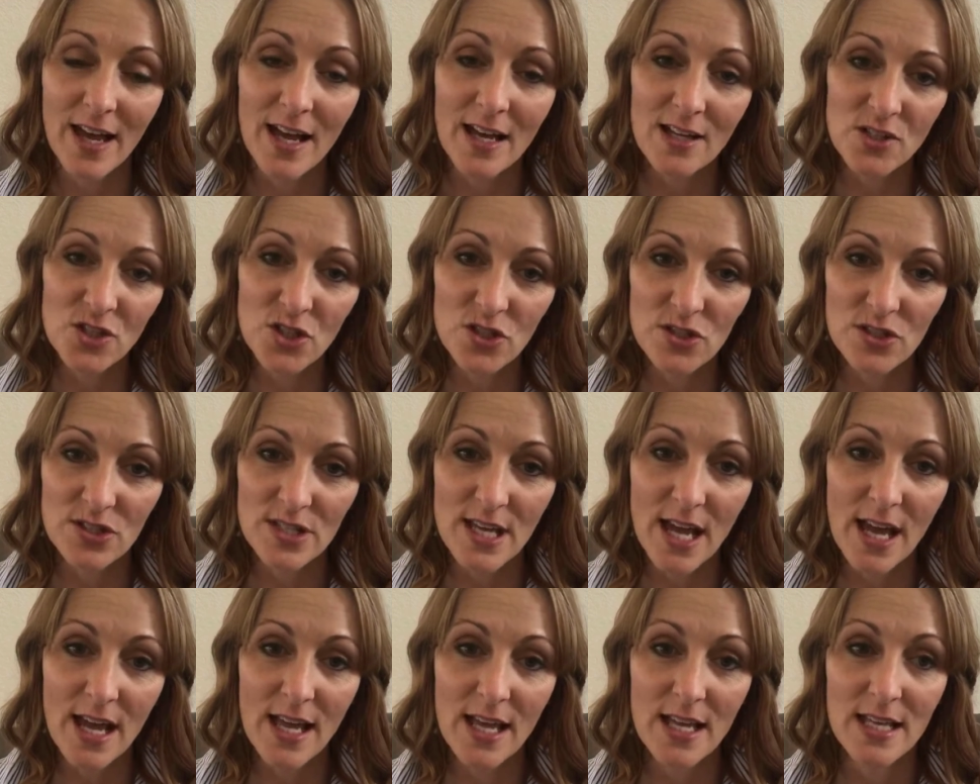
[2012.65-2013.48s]

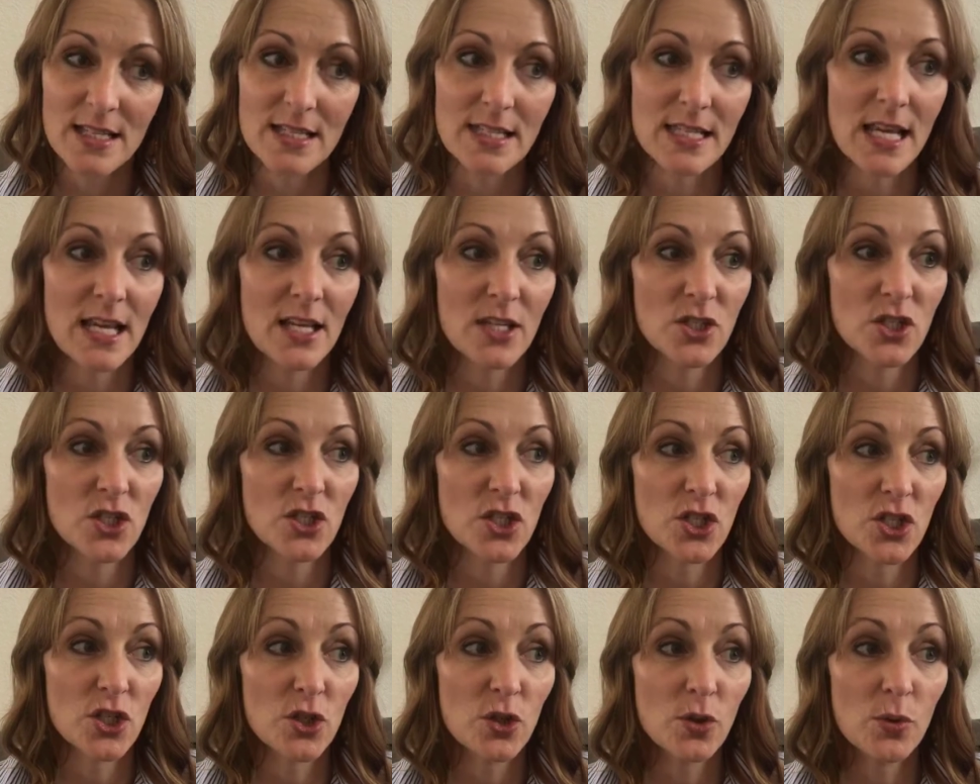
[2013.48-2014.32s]
exercise and
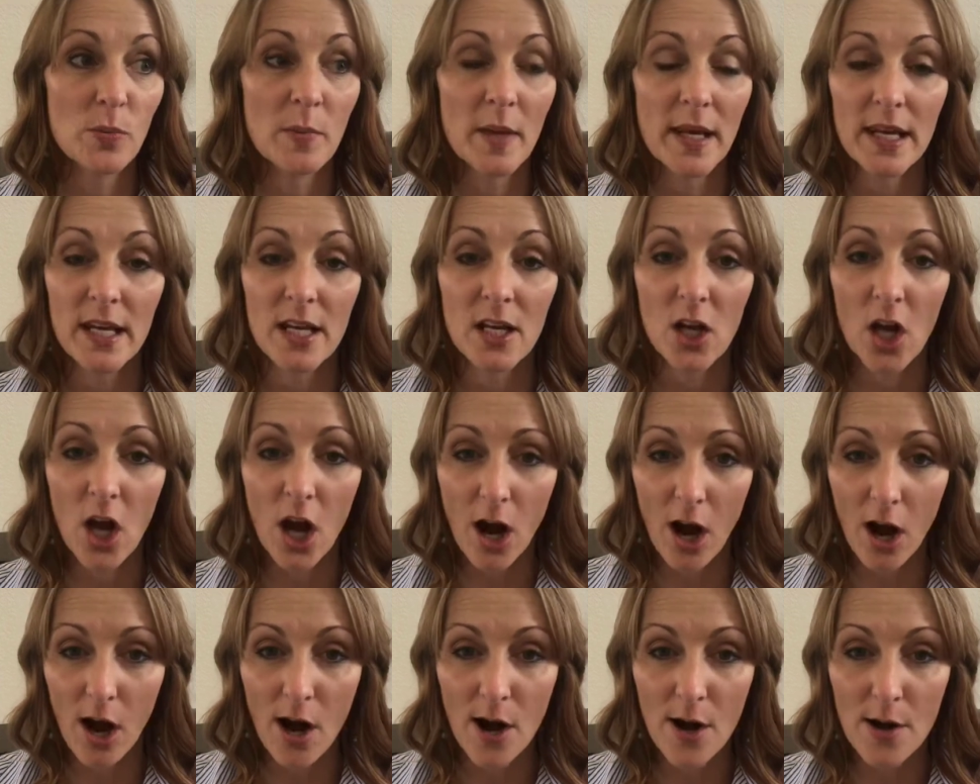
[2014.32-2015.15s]
too many
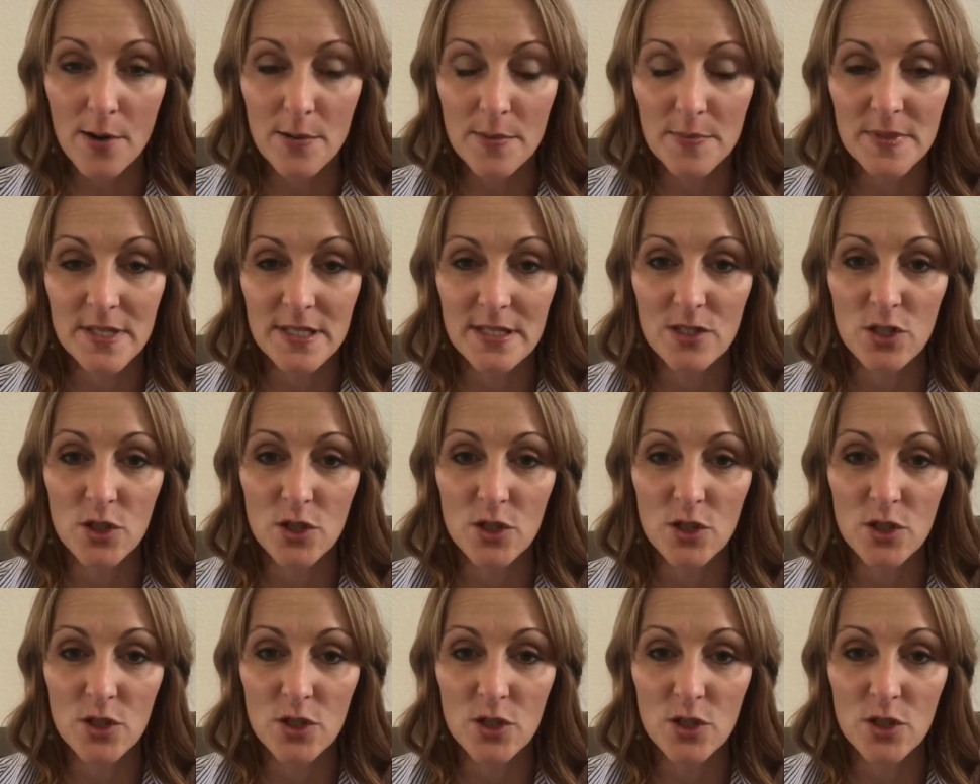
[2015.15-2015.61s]
carbs,